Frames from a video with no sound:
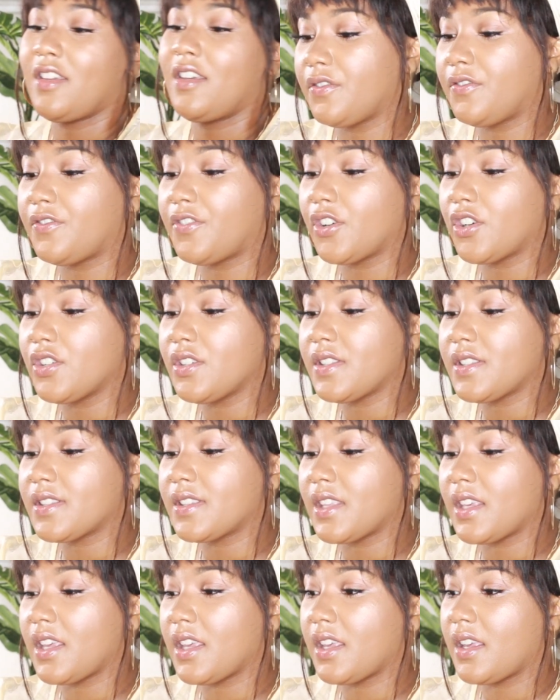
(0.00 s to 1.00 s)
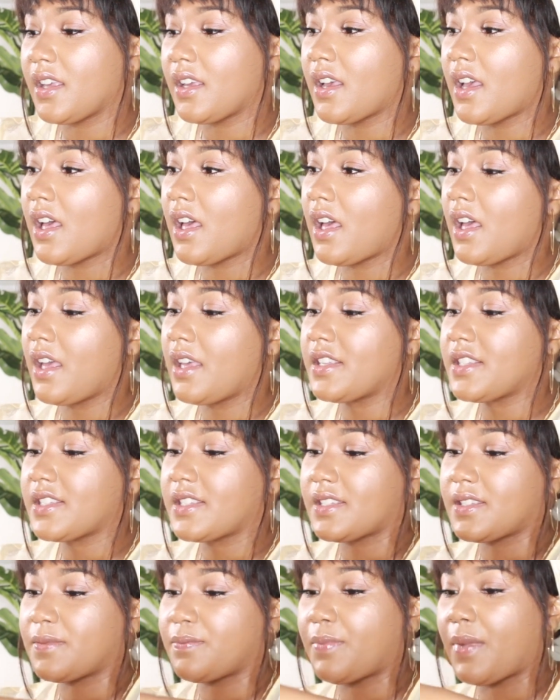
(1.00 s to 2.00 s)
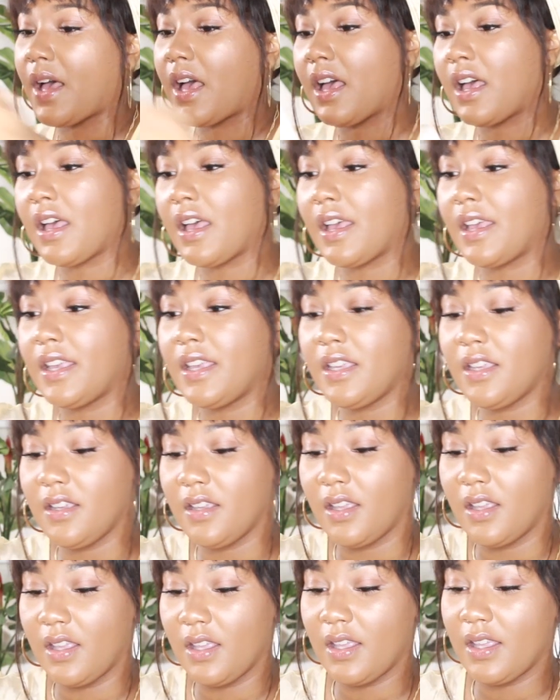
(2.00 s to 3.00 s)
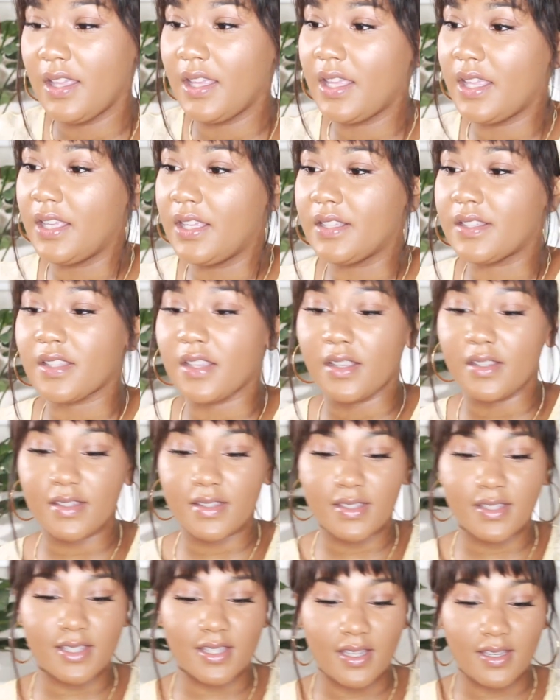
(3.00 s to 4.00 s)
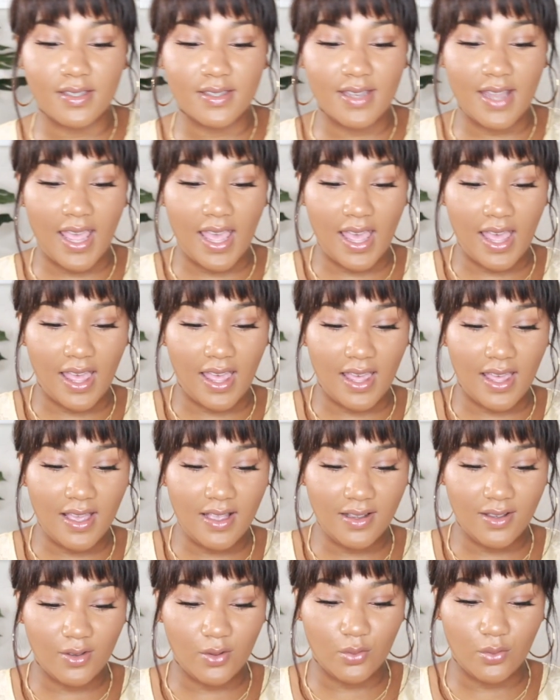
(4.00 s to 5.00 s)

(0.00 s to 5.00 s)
The first thing I spy is a snack.